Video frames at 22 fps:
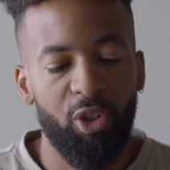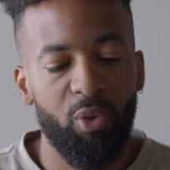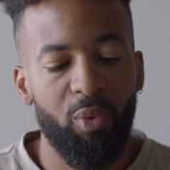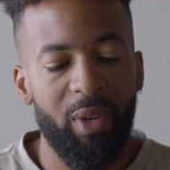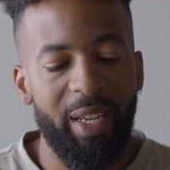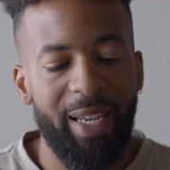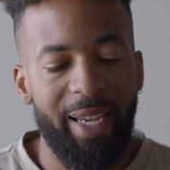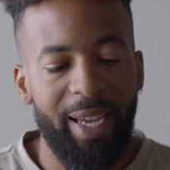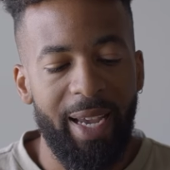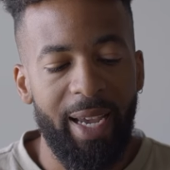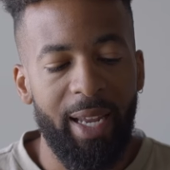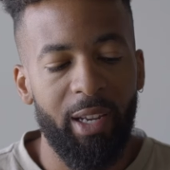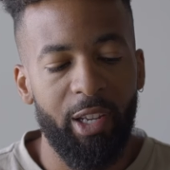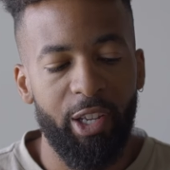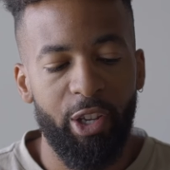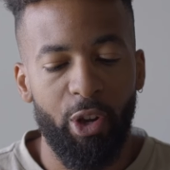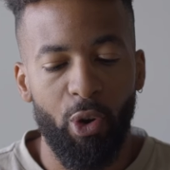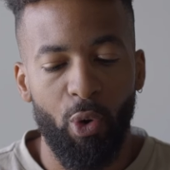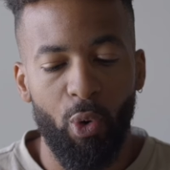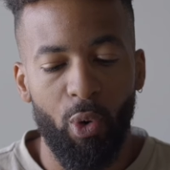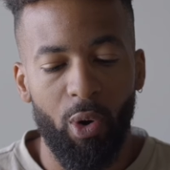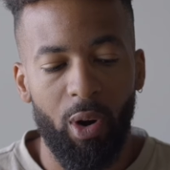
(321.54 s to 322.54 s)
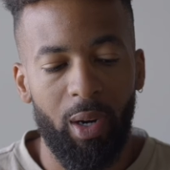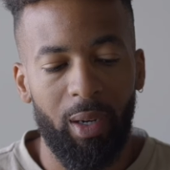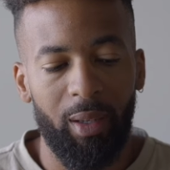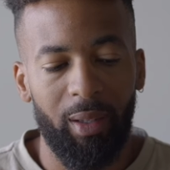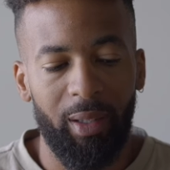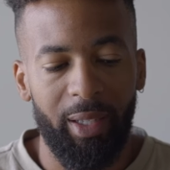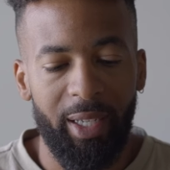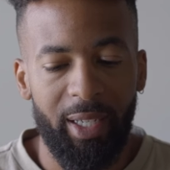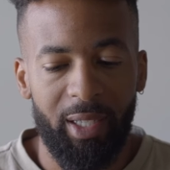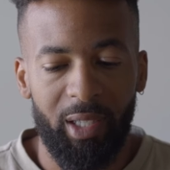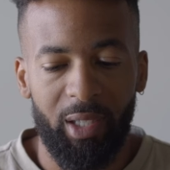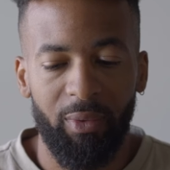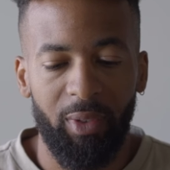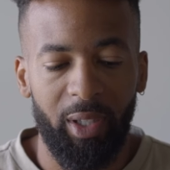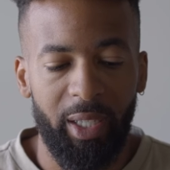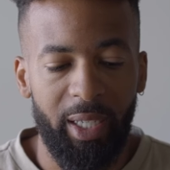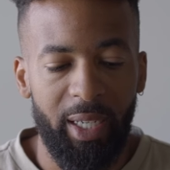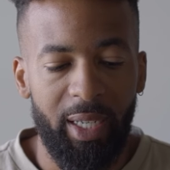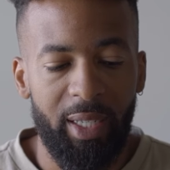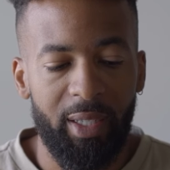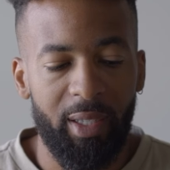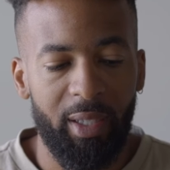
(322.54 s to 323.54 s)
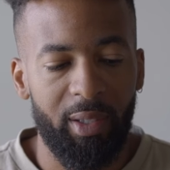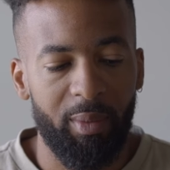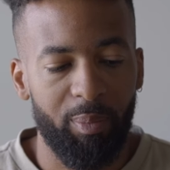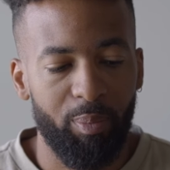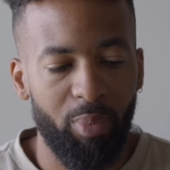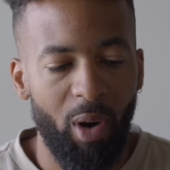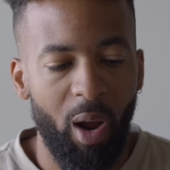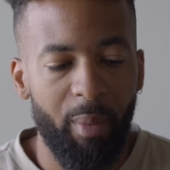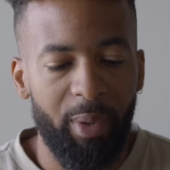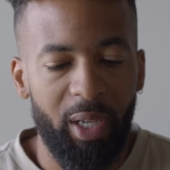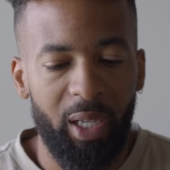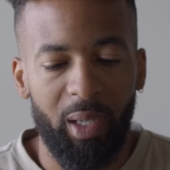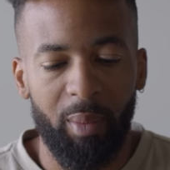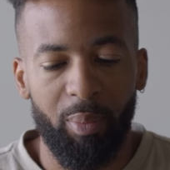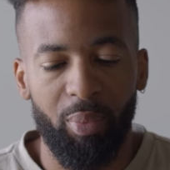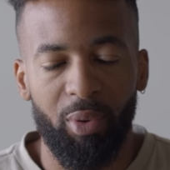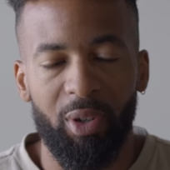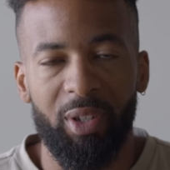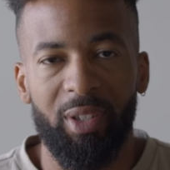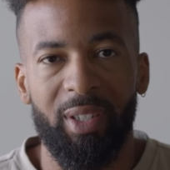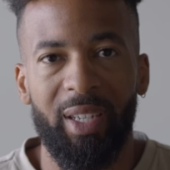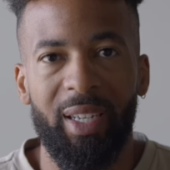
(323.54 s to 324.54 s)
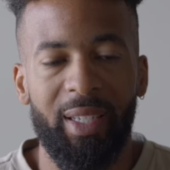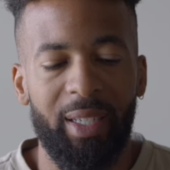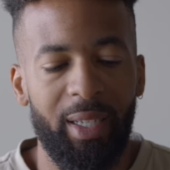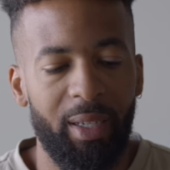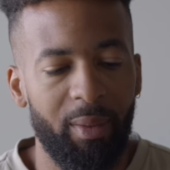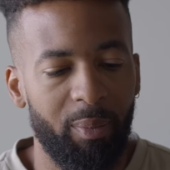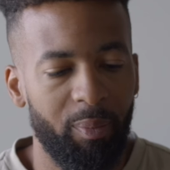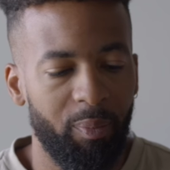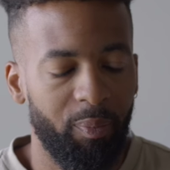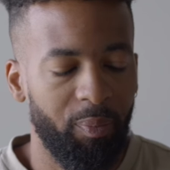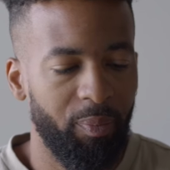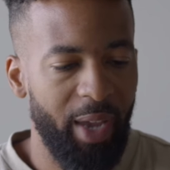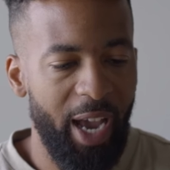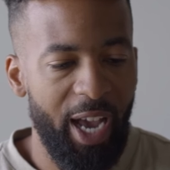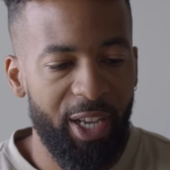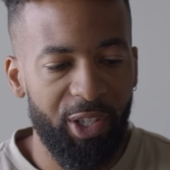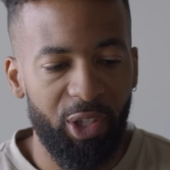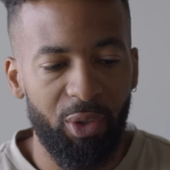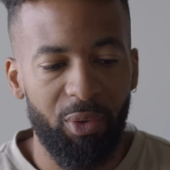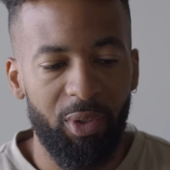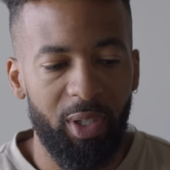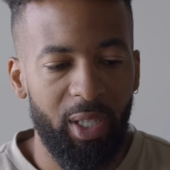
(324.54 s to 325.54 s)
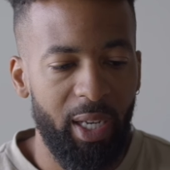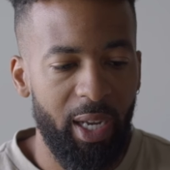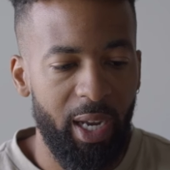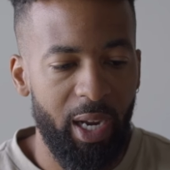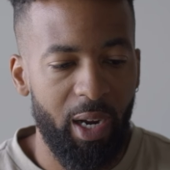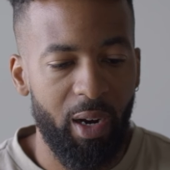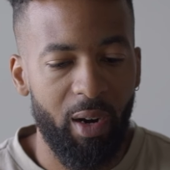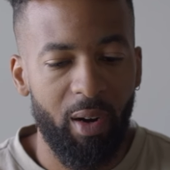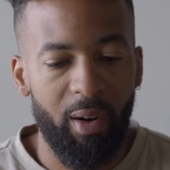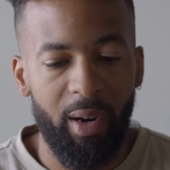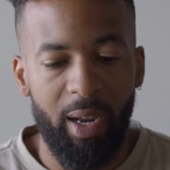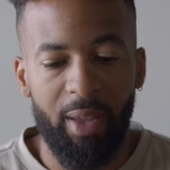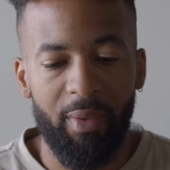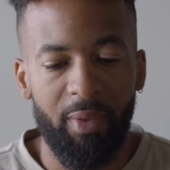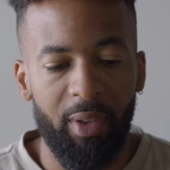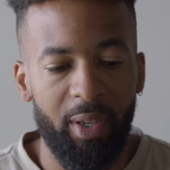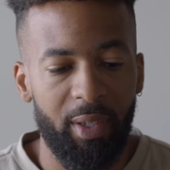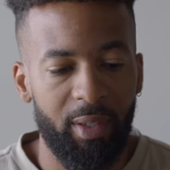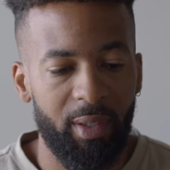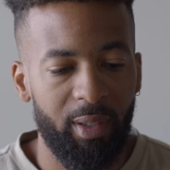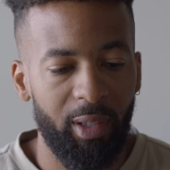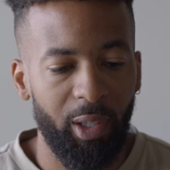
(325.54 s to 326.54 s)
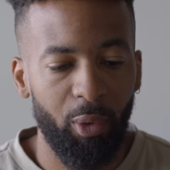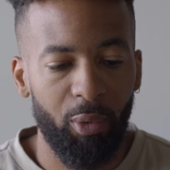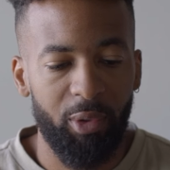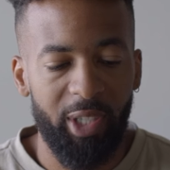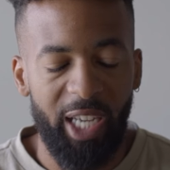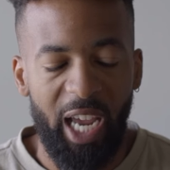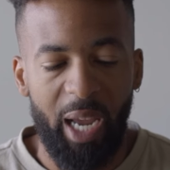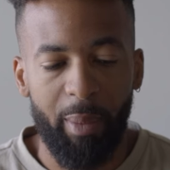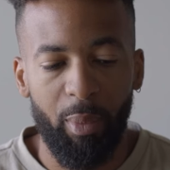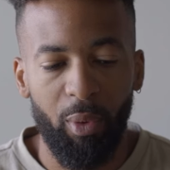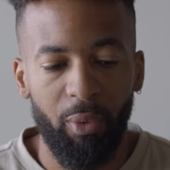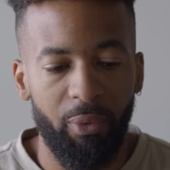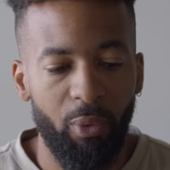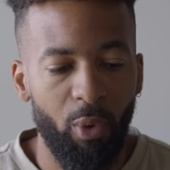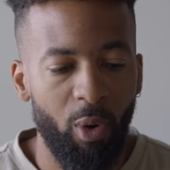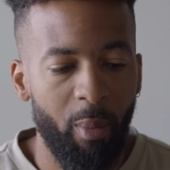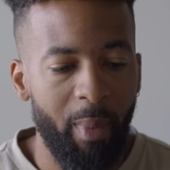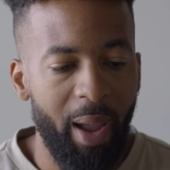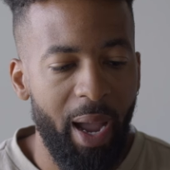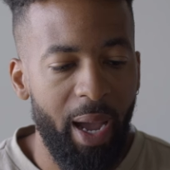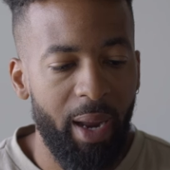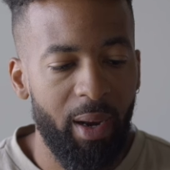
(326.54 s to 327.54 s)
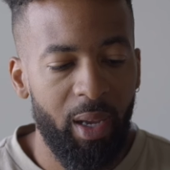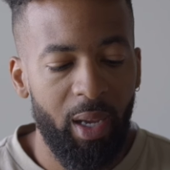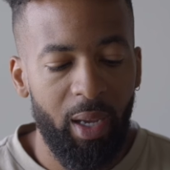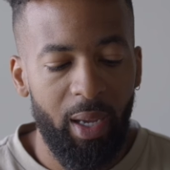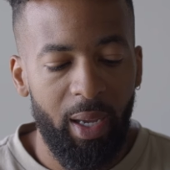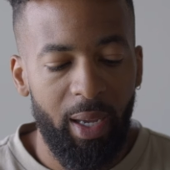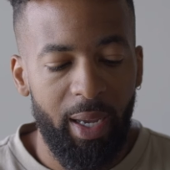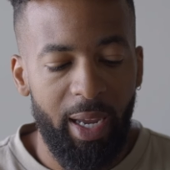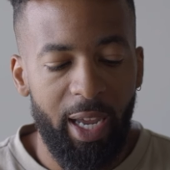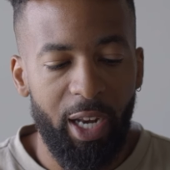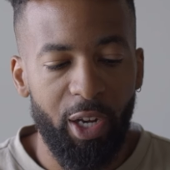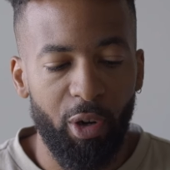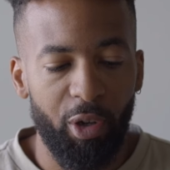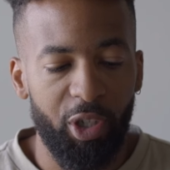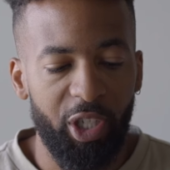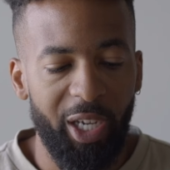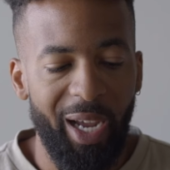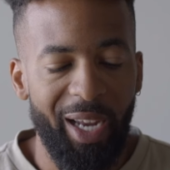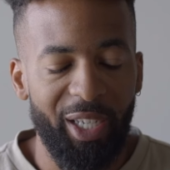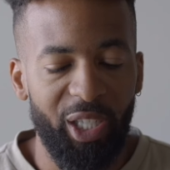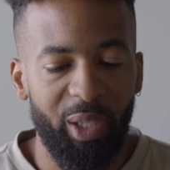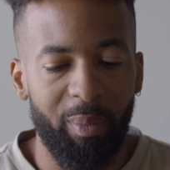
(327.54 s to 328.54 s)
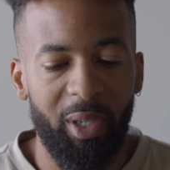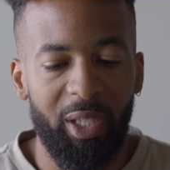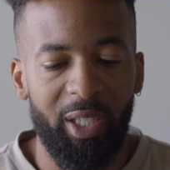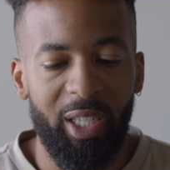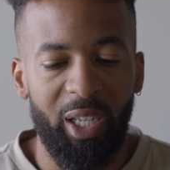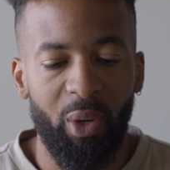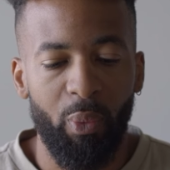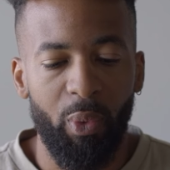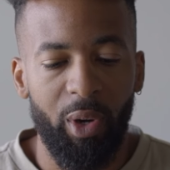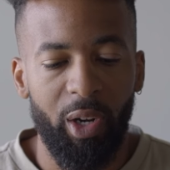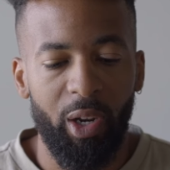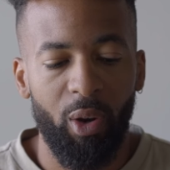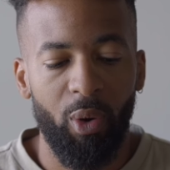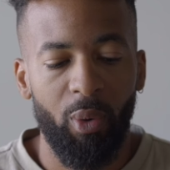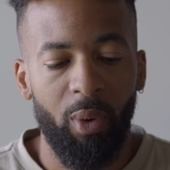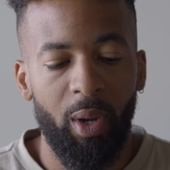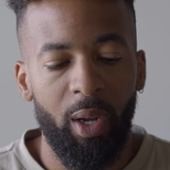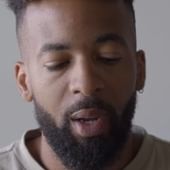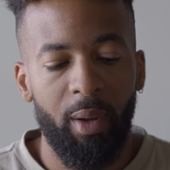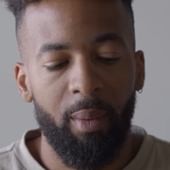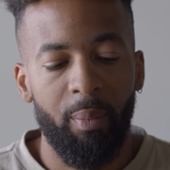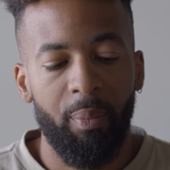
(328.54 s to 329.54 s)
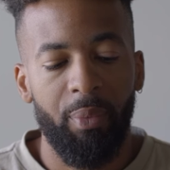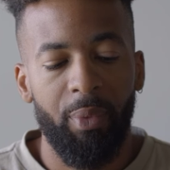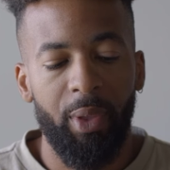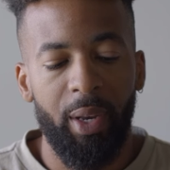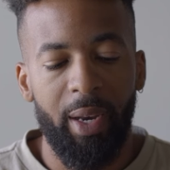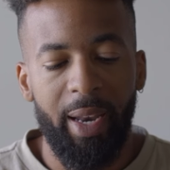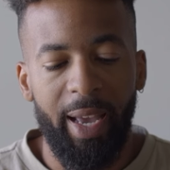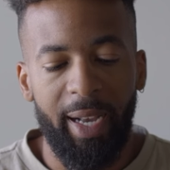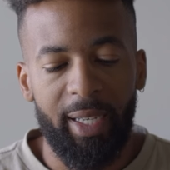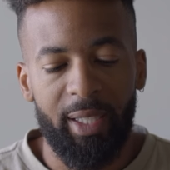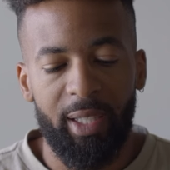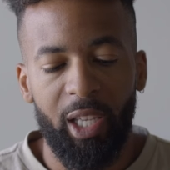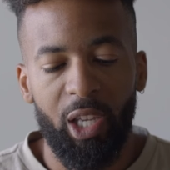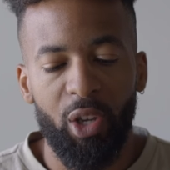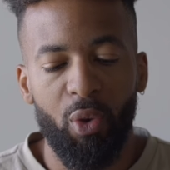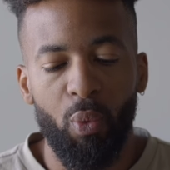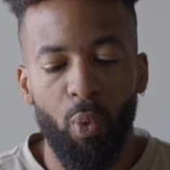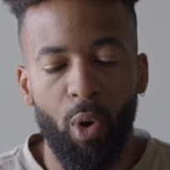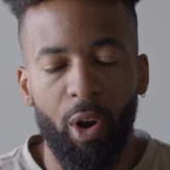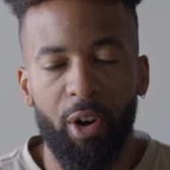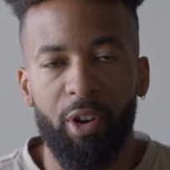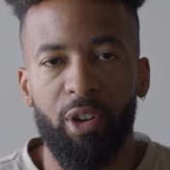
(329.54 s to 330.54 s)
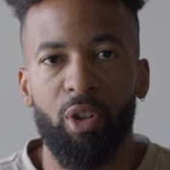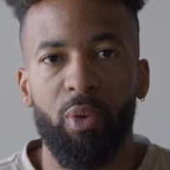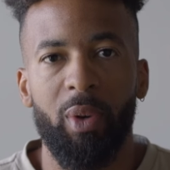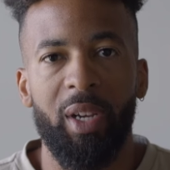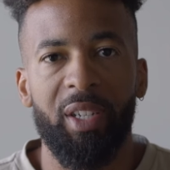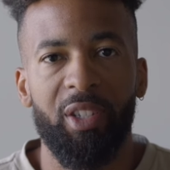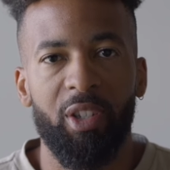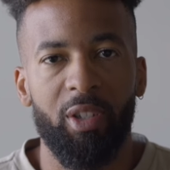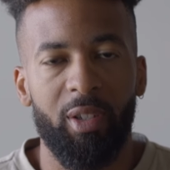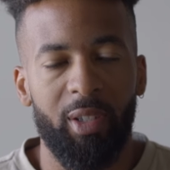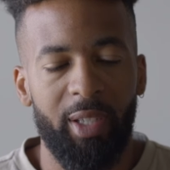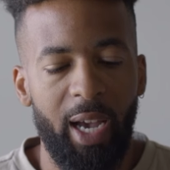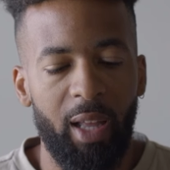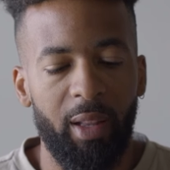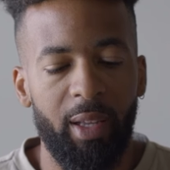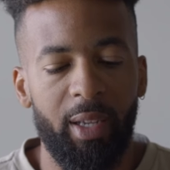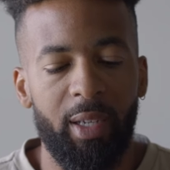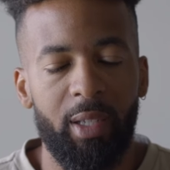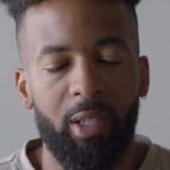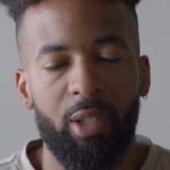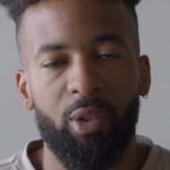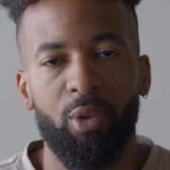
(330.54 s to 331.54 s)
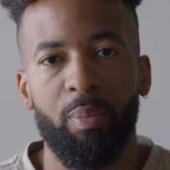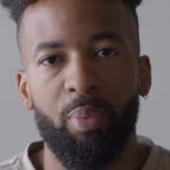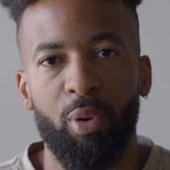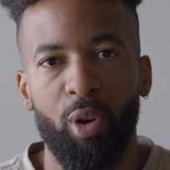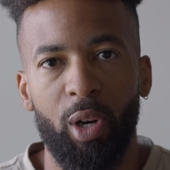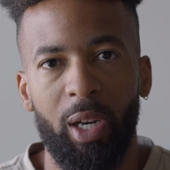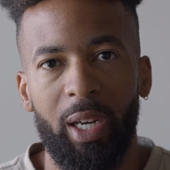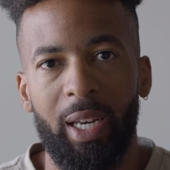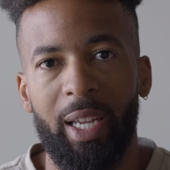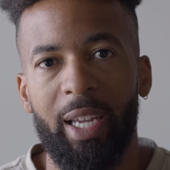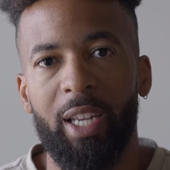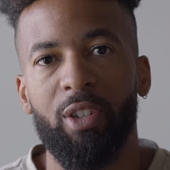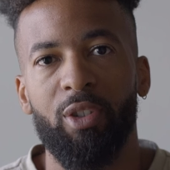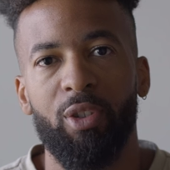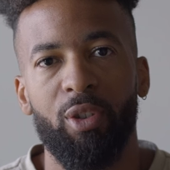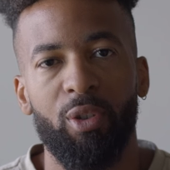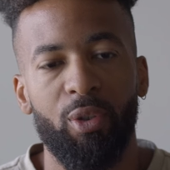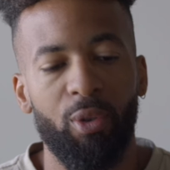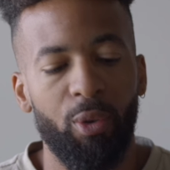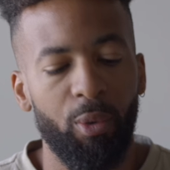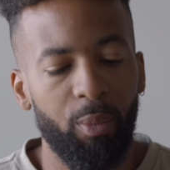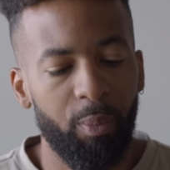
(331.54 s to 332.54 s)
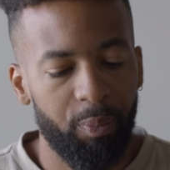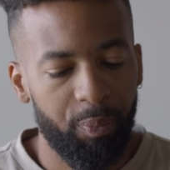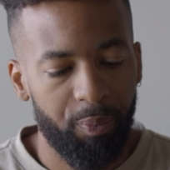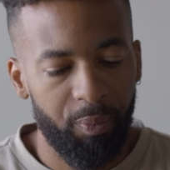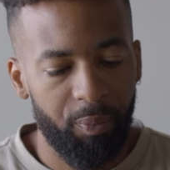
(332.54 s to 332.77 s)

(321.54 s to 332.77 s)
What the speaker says: you get your list of leads, it's probably going to present it as you see here in this little table format in your ChatGPT window. The next thing you want to do is just tell it to put it into